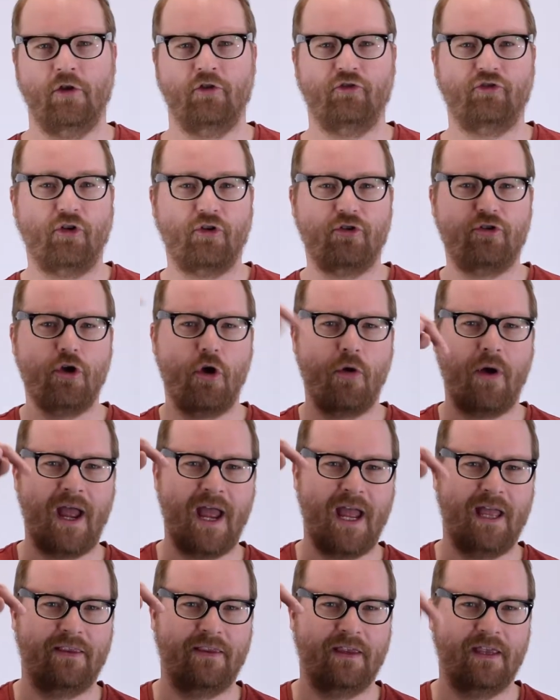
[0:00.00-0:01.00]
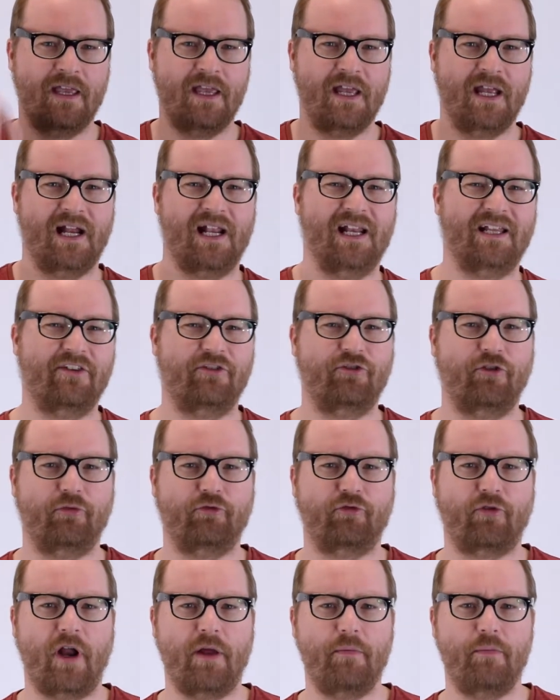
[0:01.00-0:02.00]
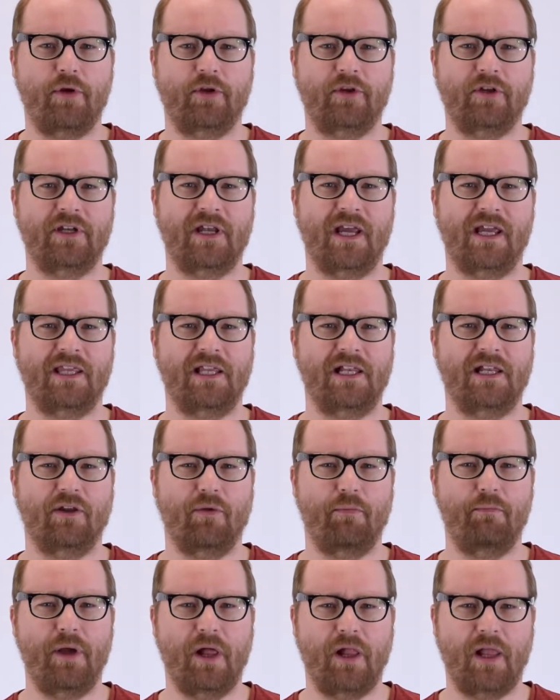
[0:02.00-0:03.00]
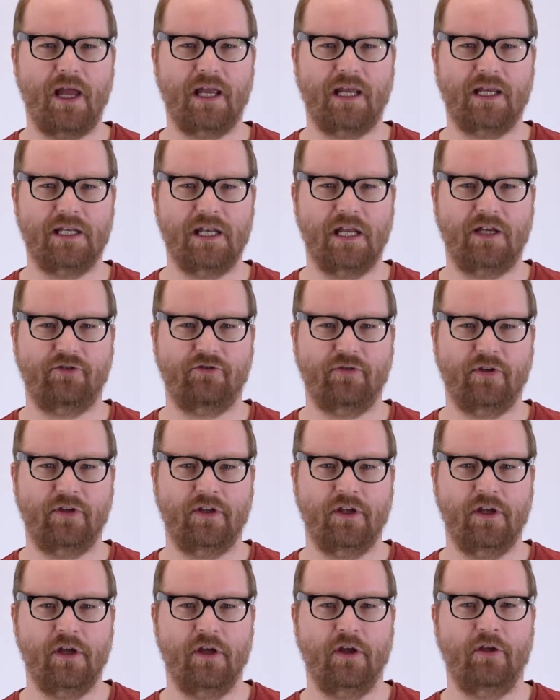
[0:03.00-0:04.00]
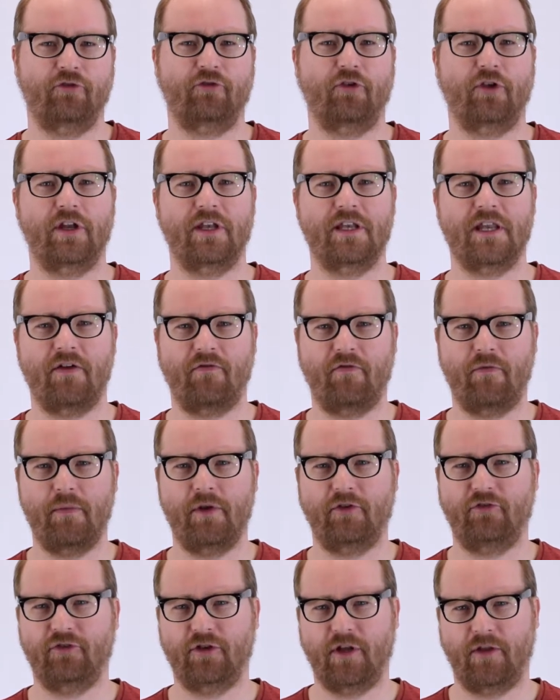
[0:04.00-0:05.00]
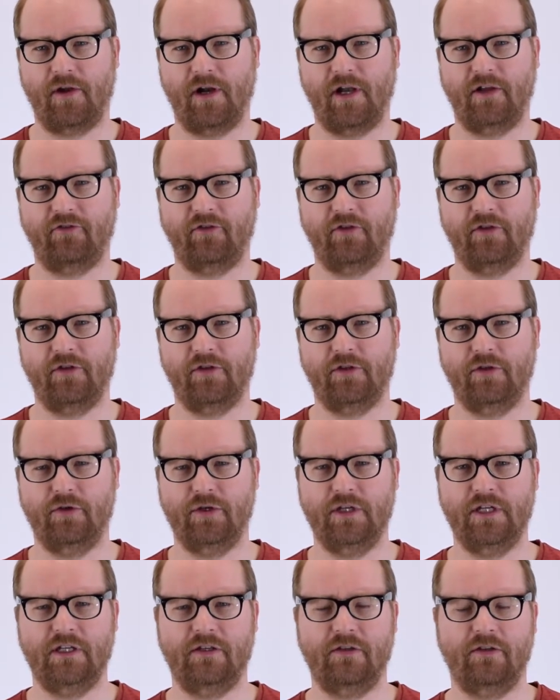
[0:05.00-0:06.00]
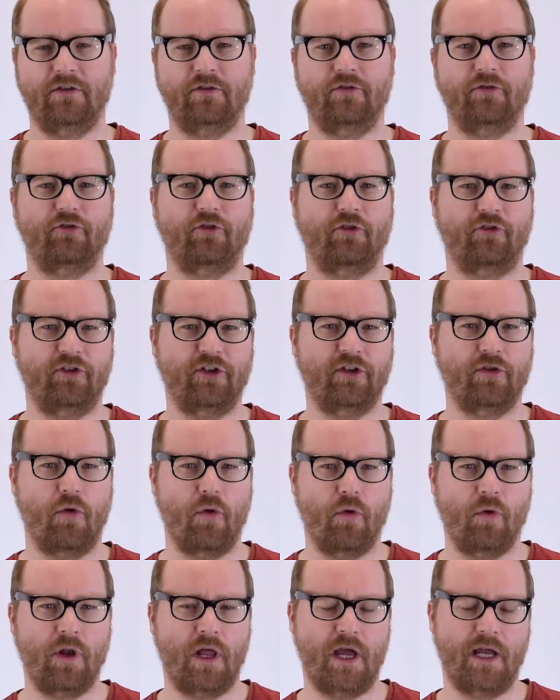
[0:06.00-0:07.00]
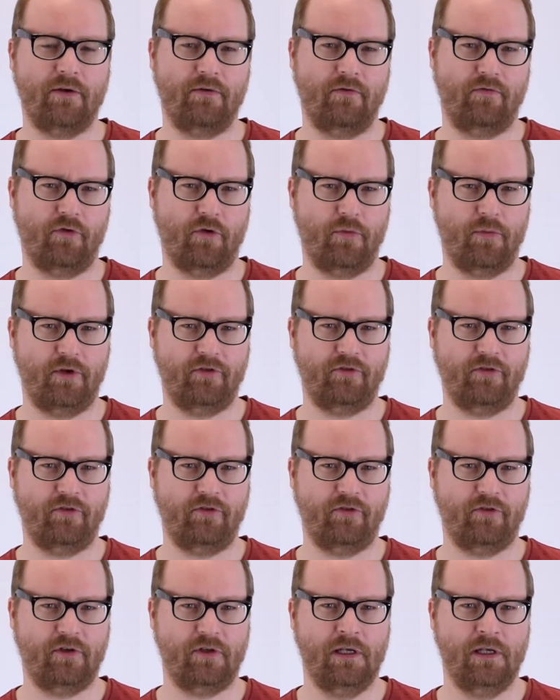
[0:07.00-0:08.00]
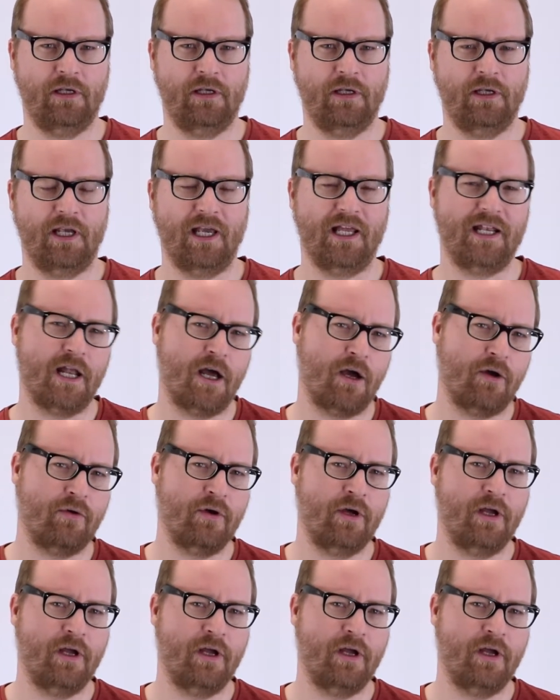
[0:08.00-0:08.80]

So go ahead, click the subscribe button and the little bell icon next to it so you never miss another lesson you need to succeed online with your business. And now